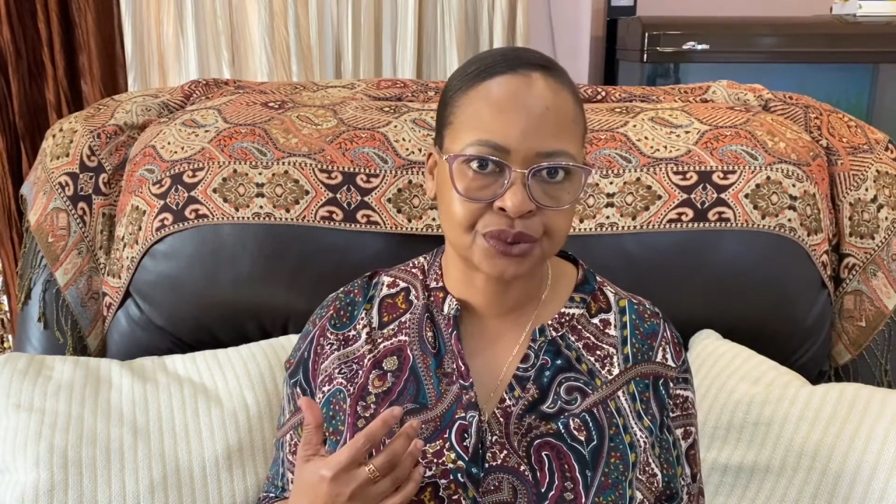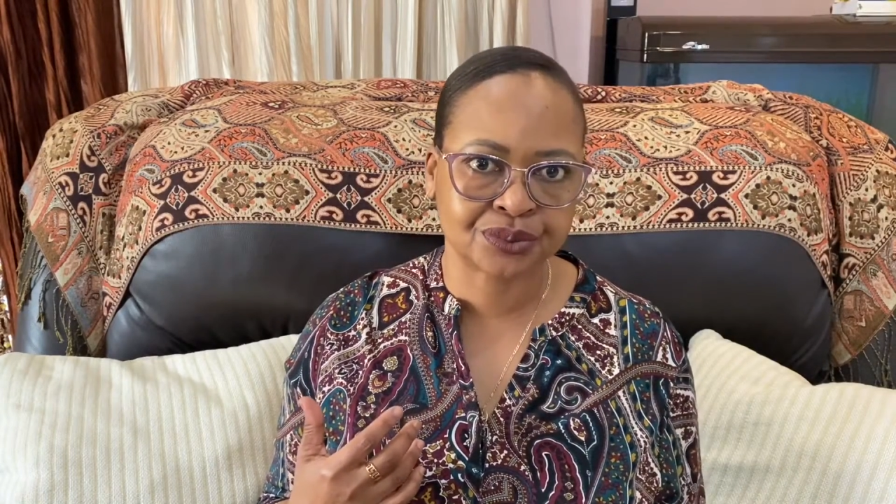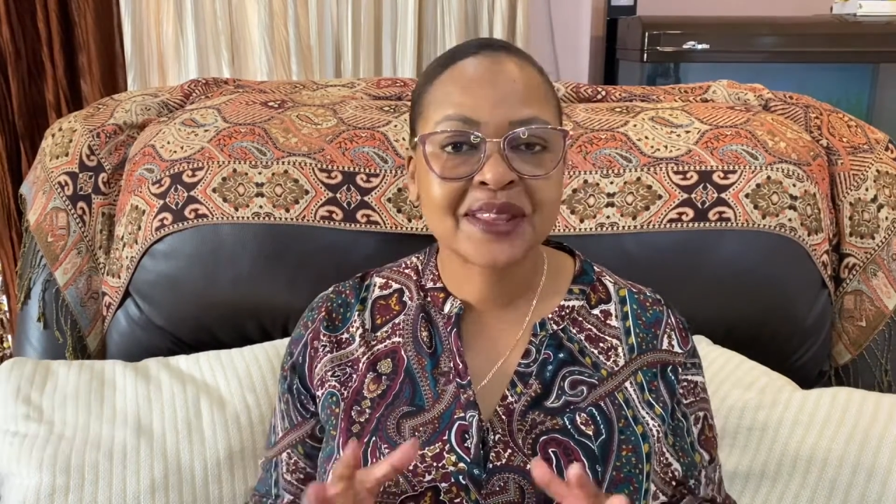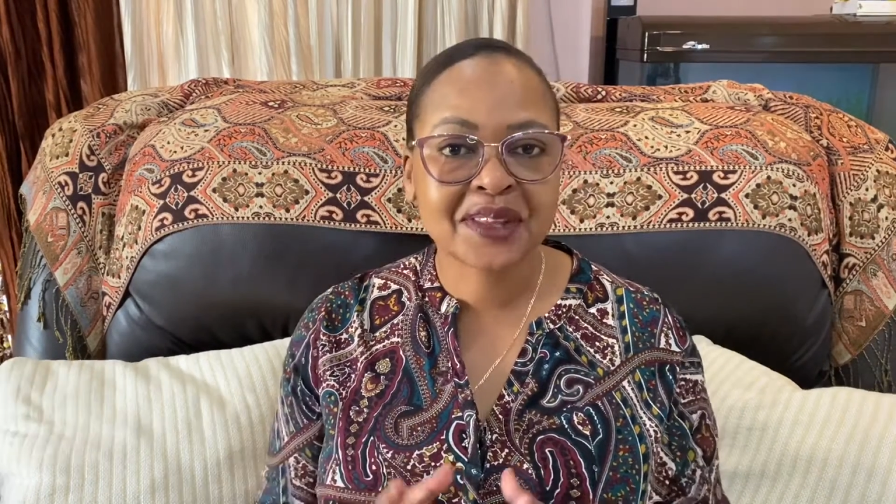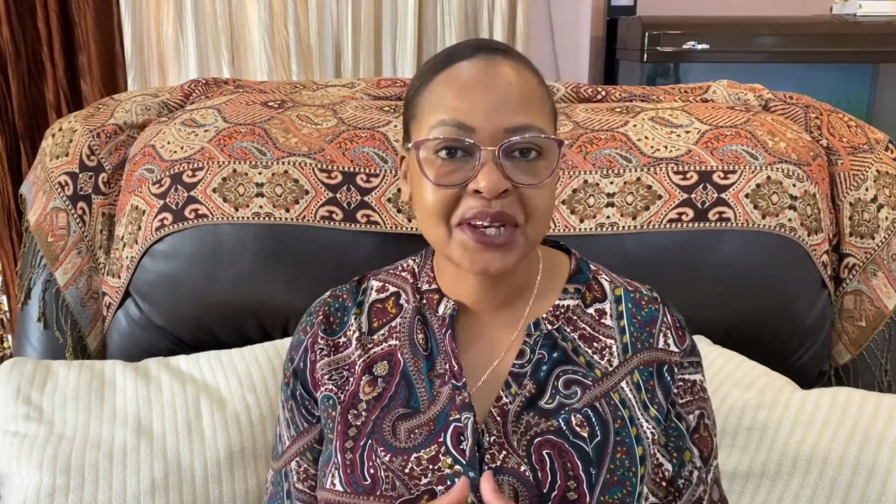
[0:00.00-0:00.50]

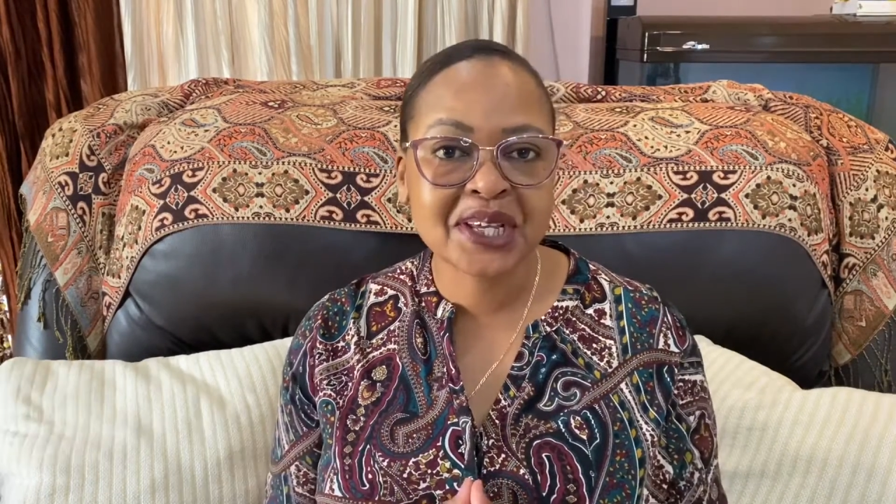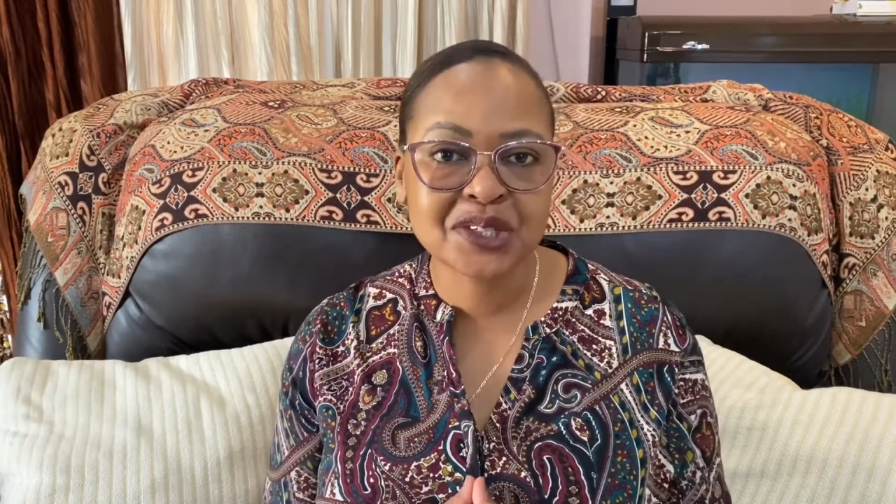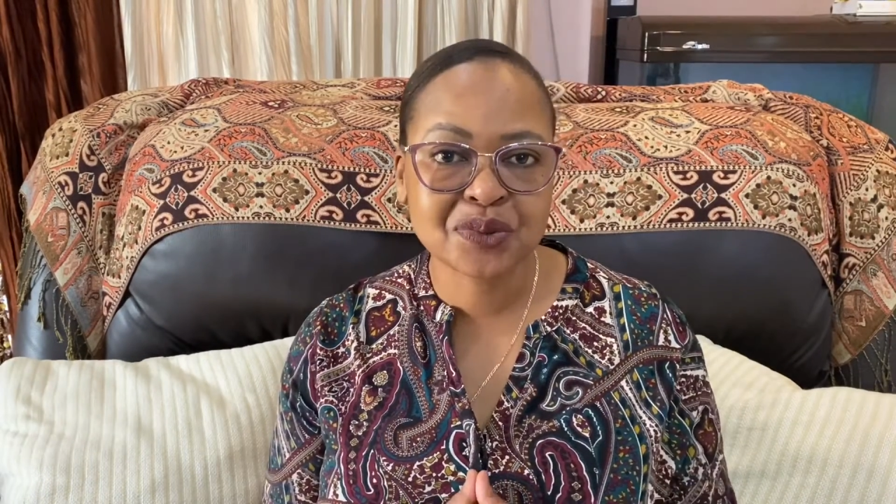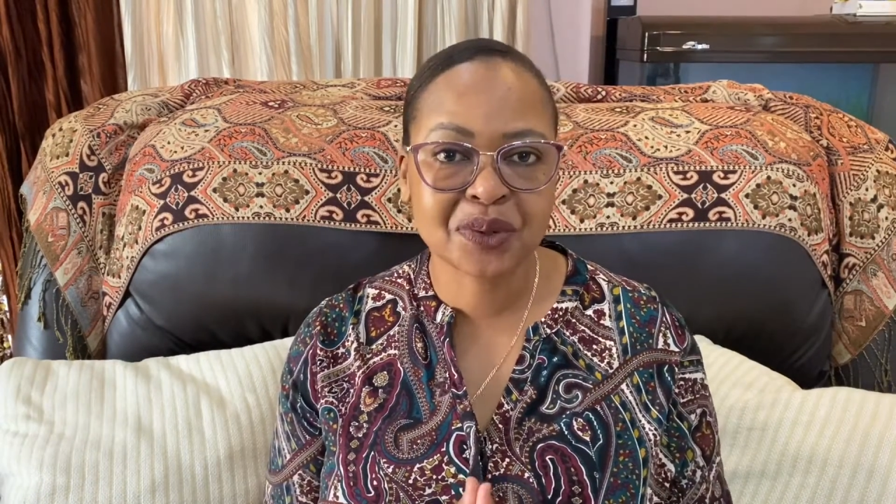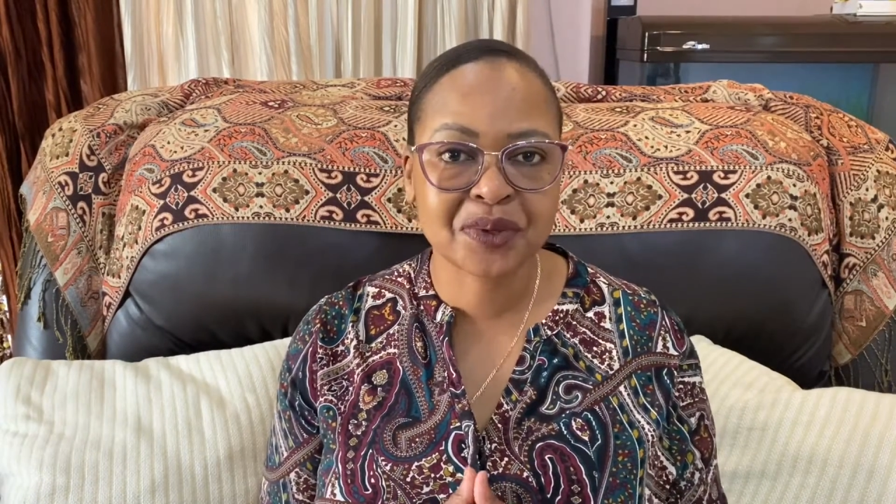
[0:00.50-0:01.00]
The next
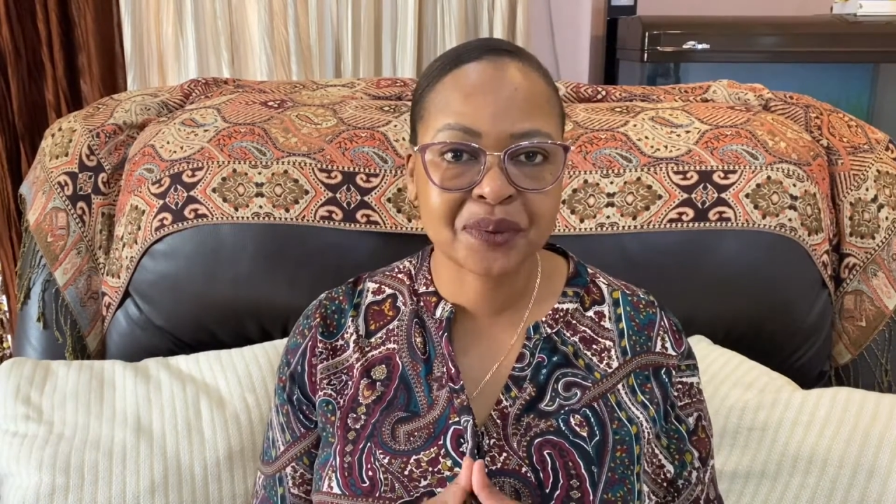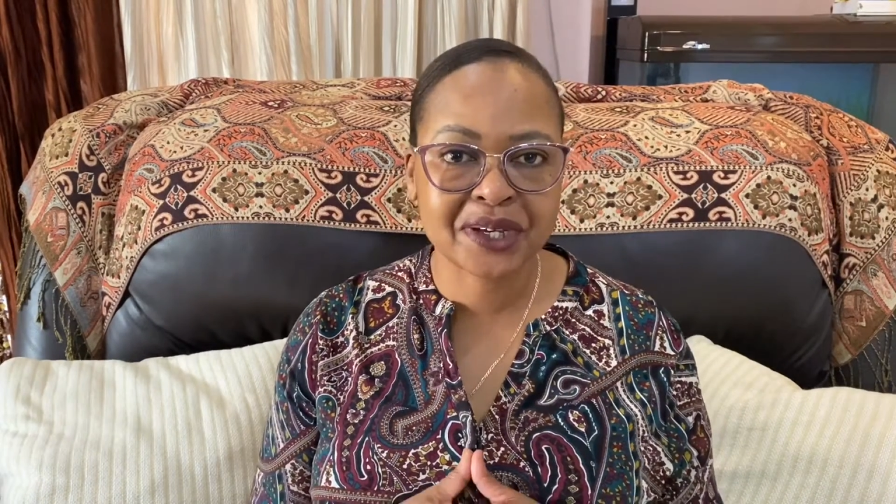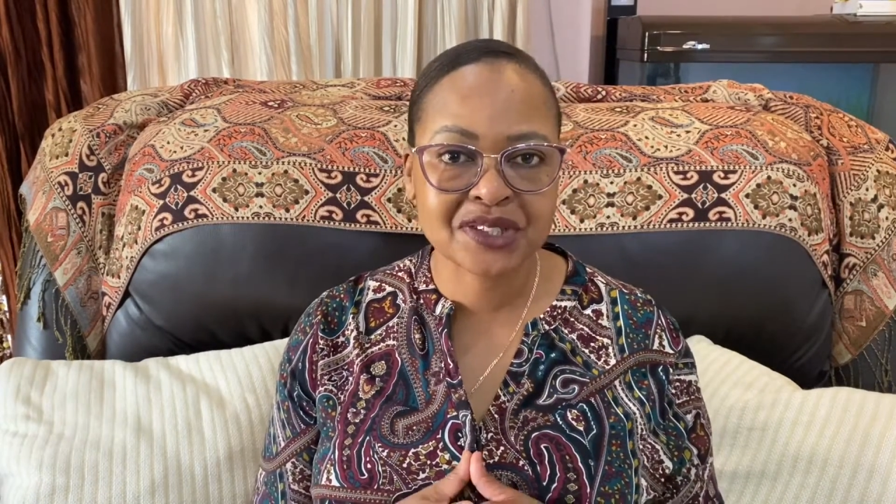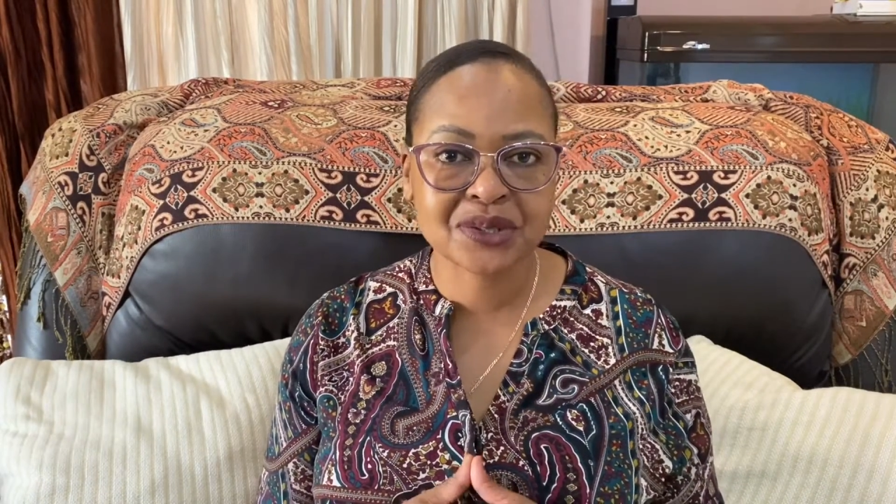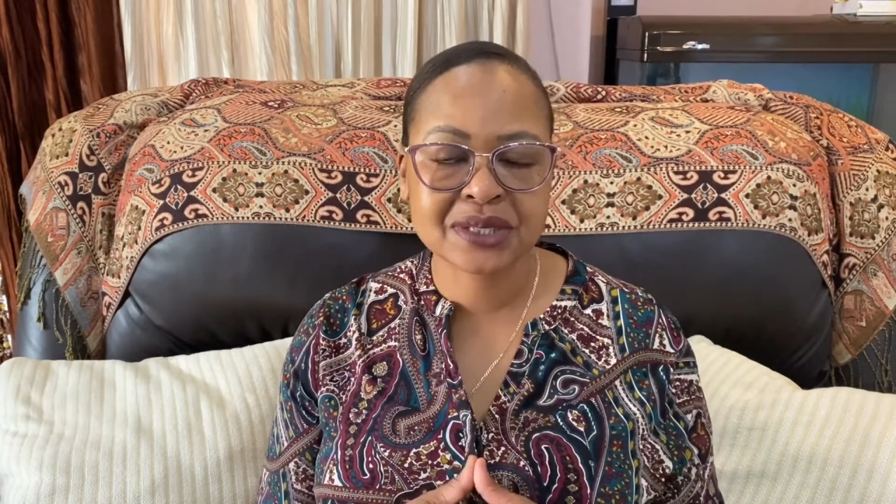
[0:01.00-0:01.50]
one we're going to
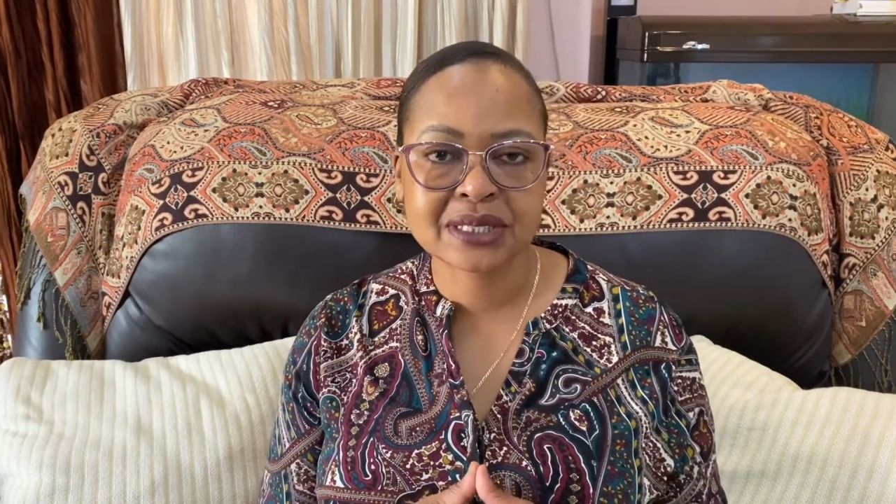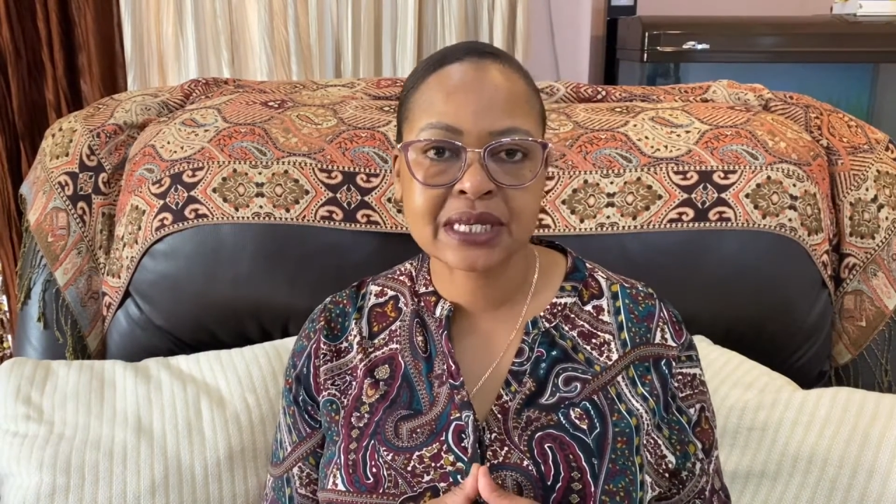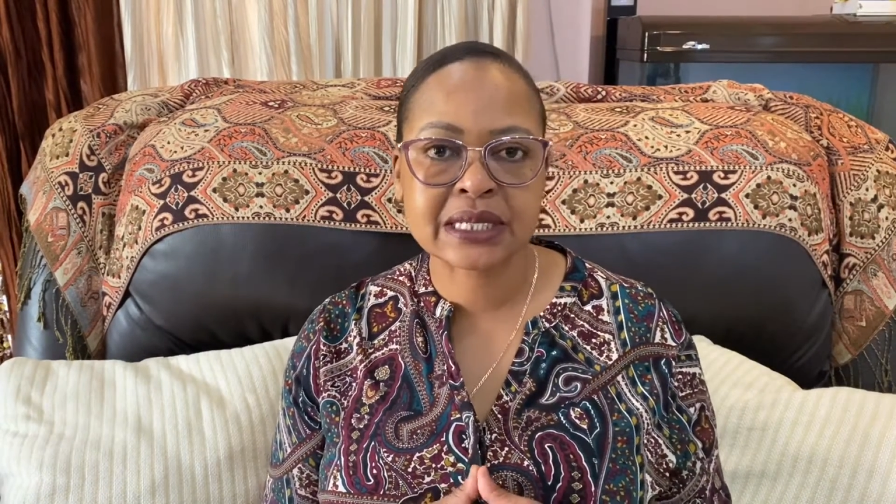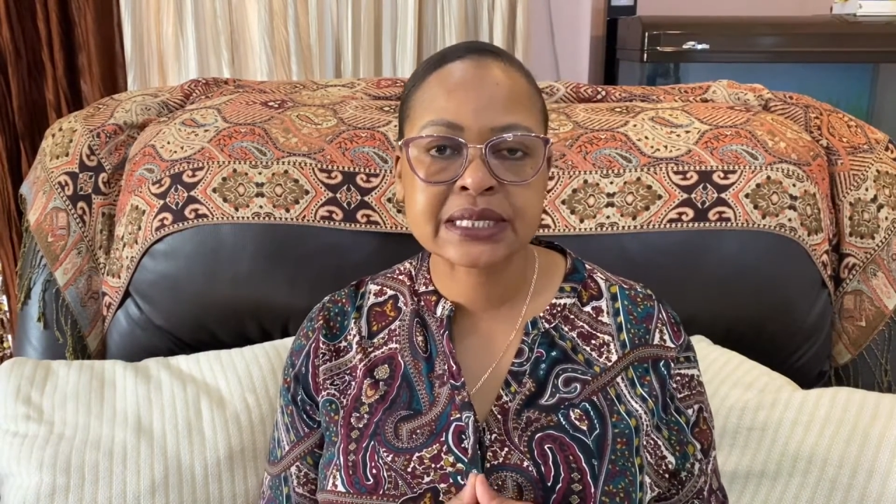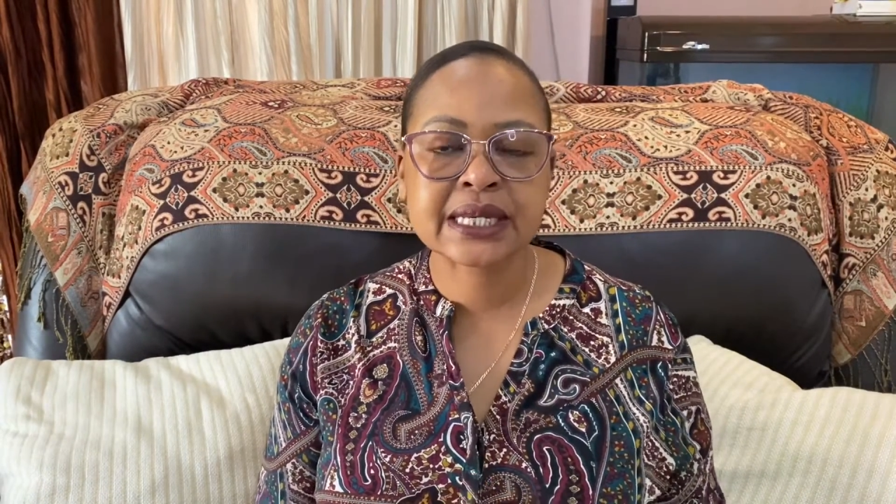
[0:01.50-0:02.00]

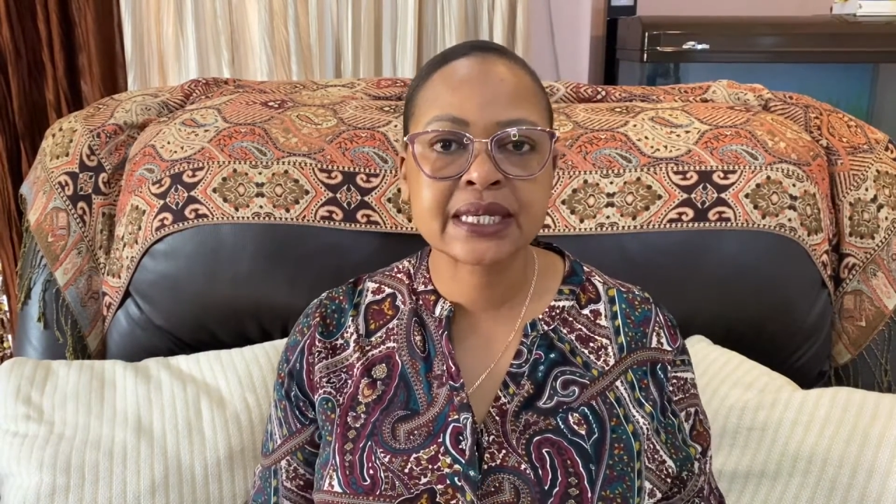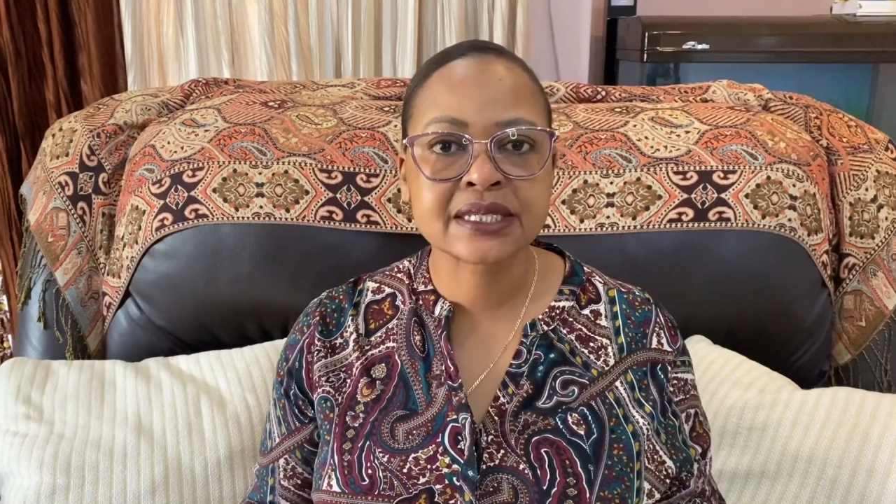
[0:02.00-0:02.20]
discuss is